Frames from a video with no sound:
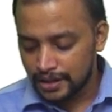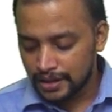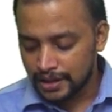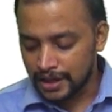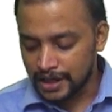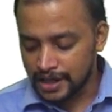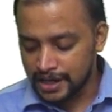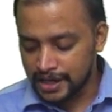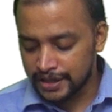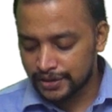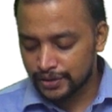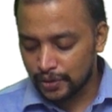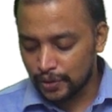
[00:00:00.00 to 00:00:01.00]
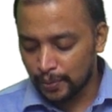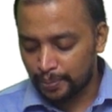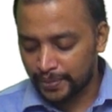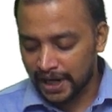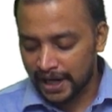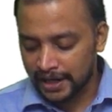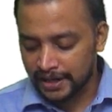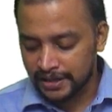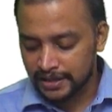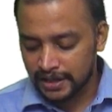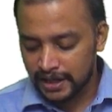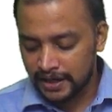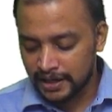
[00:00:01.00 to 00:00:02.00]
is
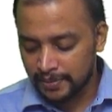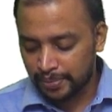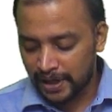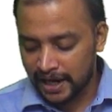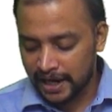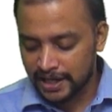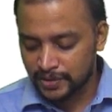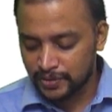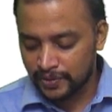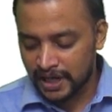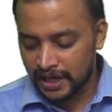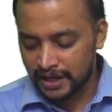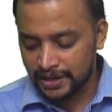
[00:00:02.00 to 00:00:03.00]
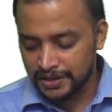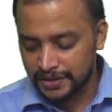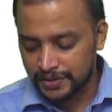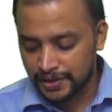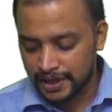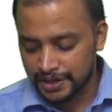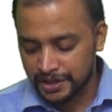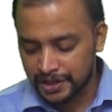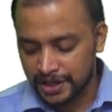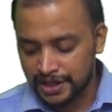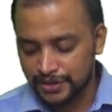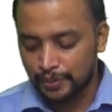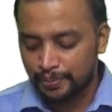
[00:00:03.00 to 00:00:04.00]
obtained in the place where registration
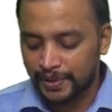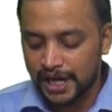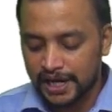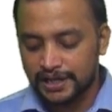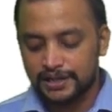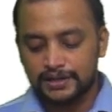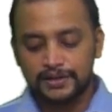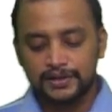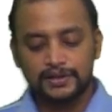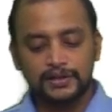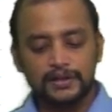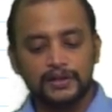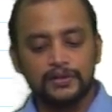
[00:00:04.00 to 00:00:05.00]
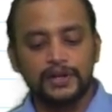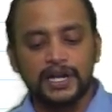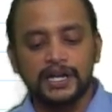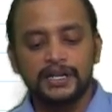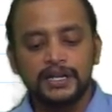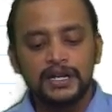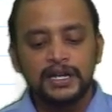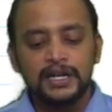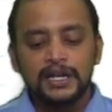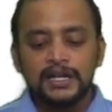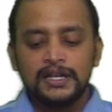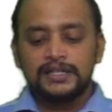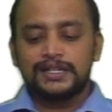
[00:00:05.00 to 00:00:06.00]
is obtained okay
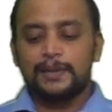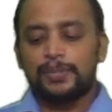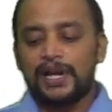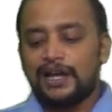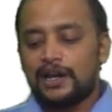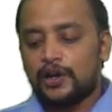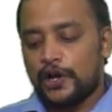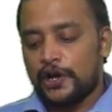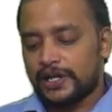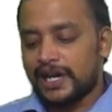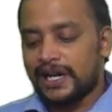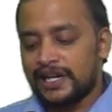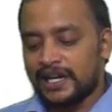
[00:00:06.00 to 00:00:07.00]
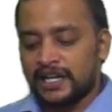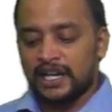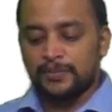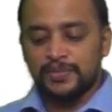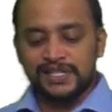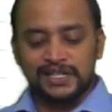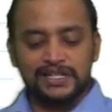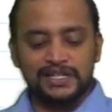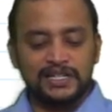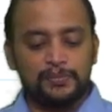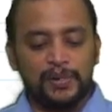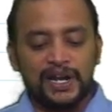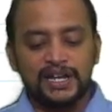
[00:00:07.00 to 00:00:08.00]
supplier not conducting business in
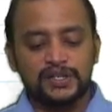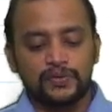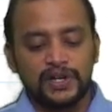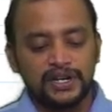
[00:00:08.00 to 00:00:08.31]
the place where